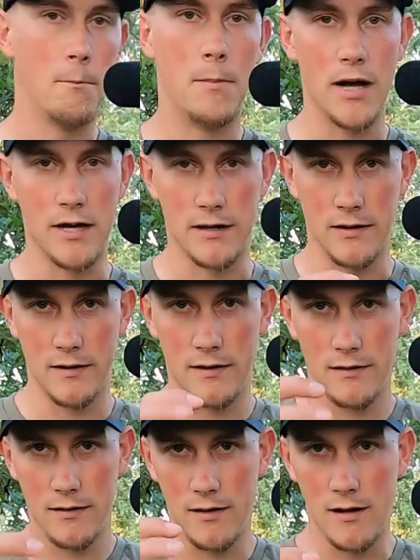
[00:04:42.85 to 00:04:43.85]
button
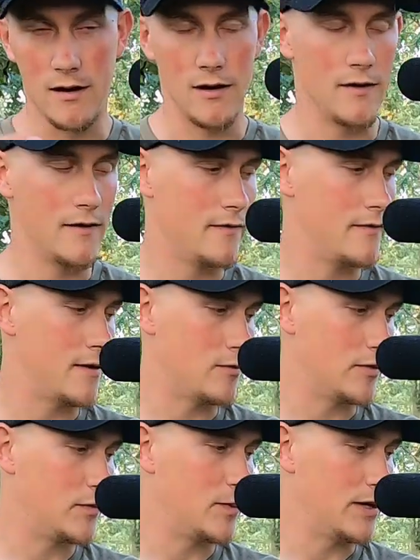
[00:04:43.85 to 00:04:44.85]
that
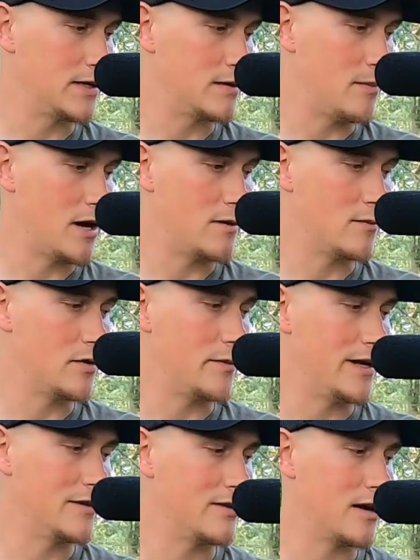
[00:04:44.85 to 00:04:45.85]
would spin at the bottom of the
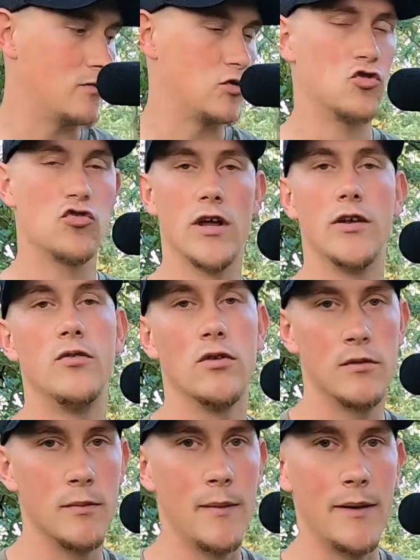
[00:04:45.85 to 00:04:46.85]
base, and I would try to
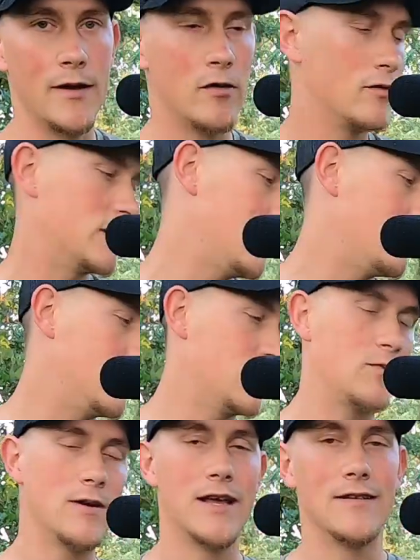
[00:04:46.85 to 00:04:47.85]
hook my bag over that.
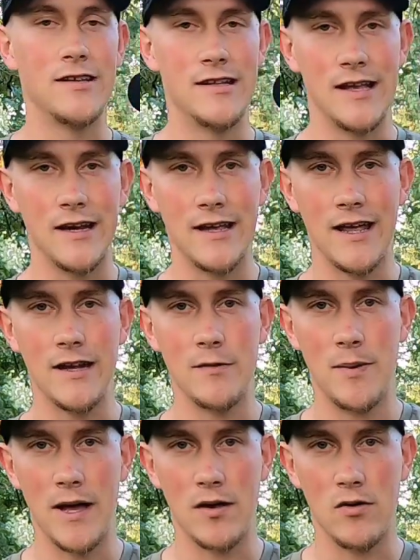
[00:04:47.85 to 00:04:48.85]
This one has a
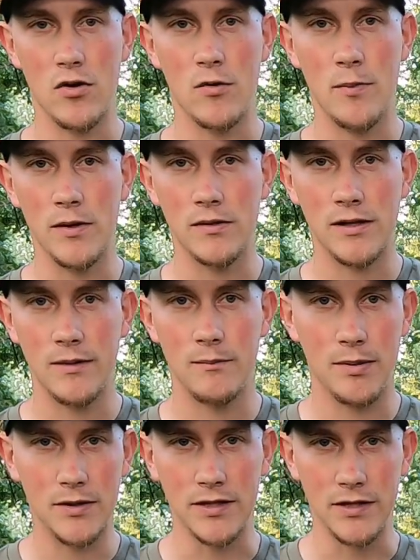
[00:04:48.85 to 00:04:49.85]
dedicated pack hook
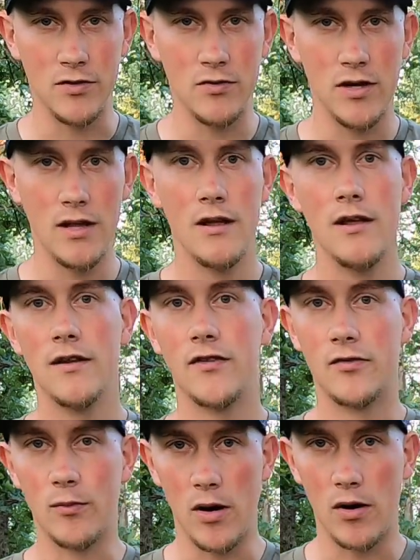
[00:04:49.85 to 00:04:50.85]
built into it.
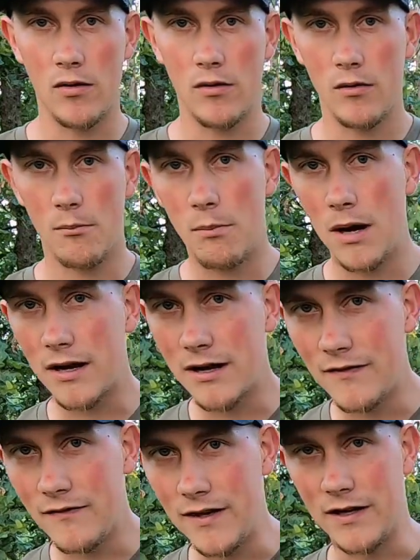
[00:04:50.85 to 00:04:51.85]
Small, but
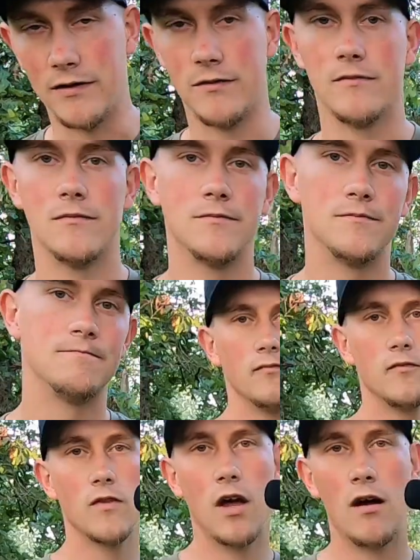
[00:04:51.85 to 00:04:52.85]
convenient.
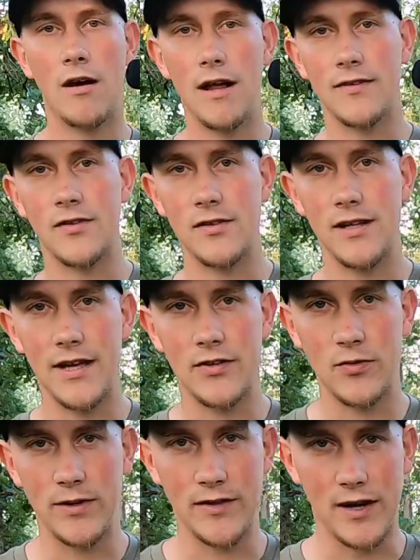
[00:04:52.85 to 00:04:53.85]
All right, so the
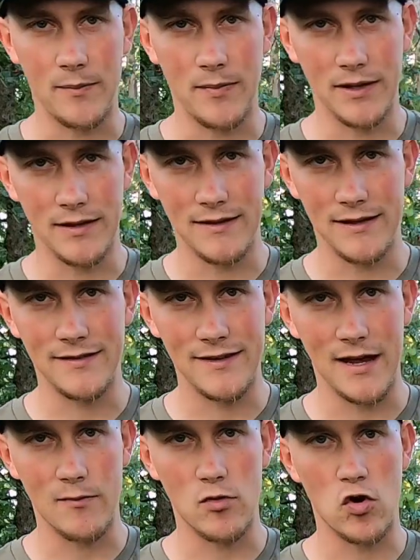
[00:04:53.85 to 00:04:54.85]
last reason I picked this
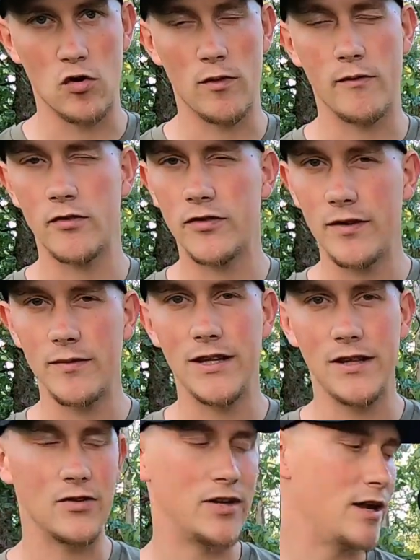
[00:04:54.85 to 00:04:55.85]
camera arm over some of
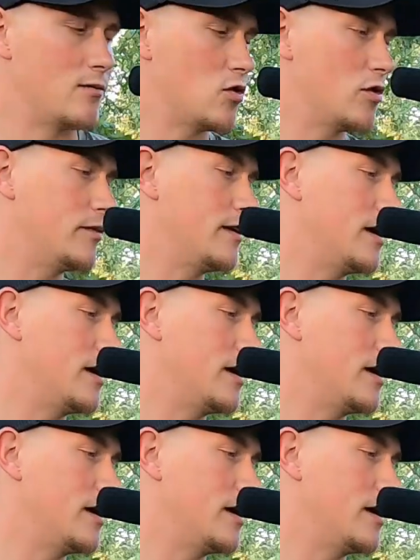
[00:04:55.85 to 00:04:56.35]
the other camera arms